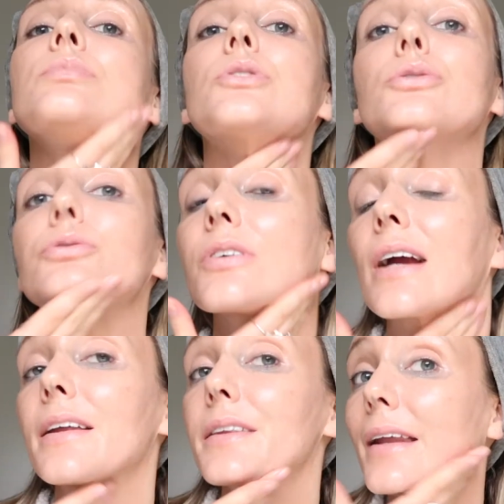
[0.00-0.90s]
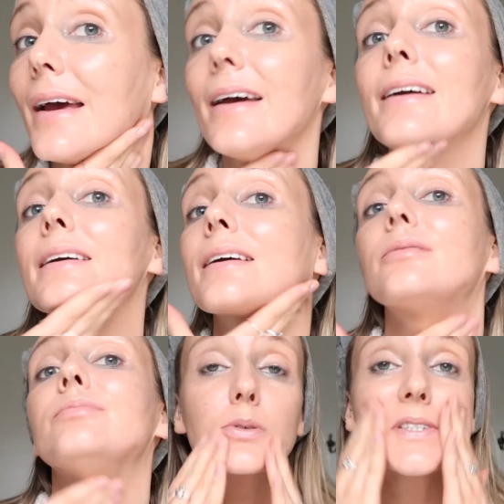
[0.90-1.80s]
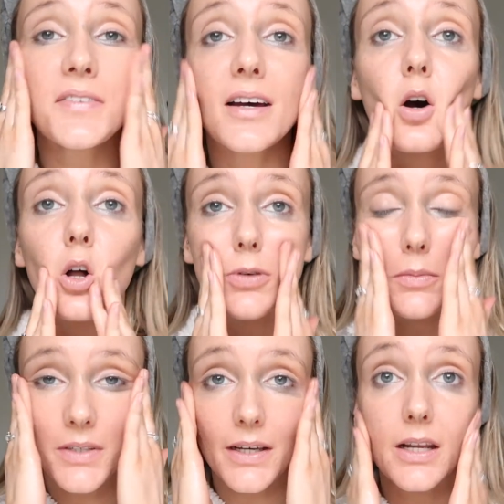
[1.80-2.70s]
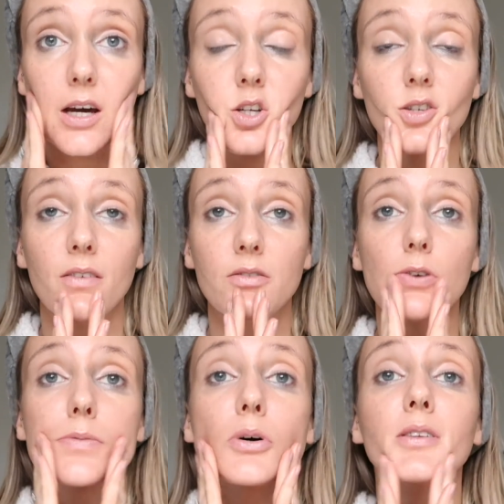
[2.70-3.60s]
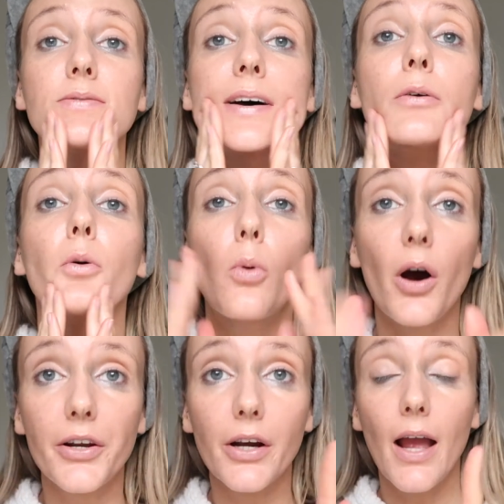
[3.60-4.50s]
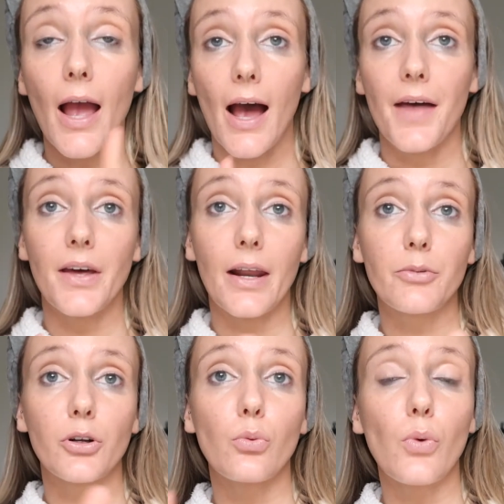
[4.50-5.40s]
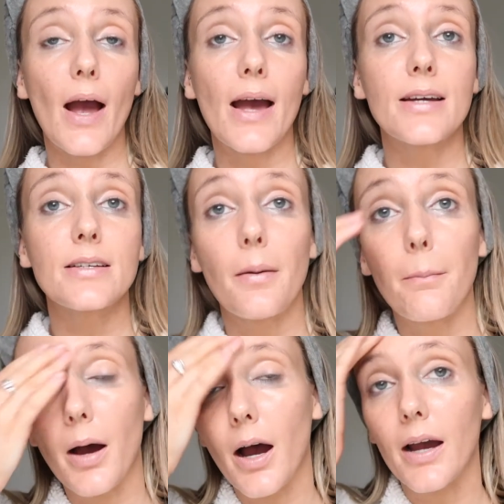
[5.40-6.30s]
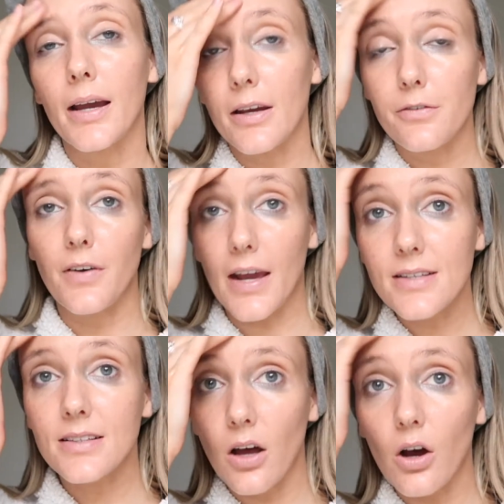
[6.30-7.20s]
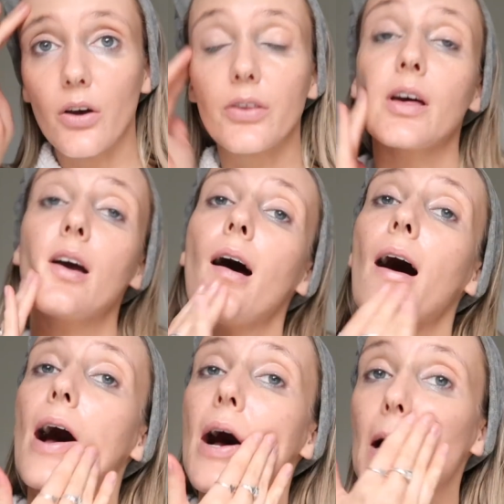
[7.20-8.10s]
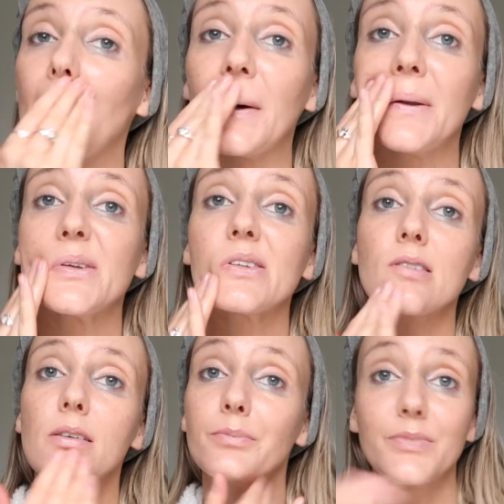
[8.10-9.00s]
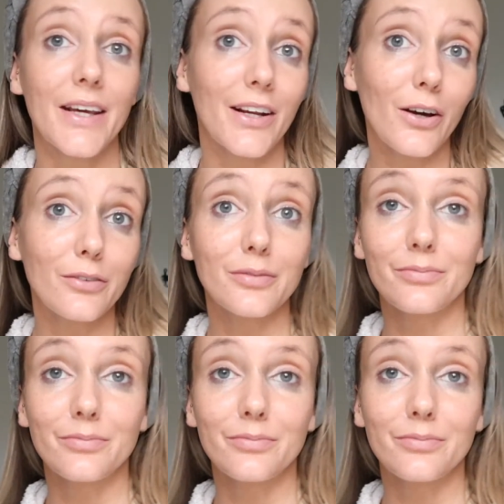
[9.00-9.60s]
Don't forget the neck. So once I've that all rubbed in, I just have to emulsify it with water and then I'm going to wet my face cloth and take it off.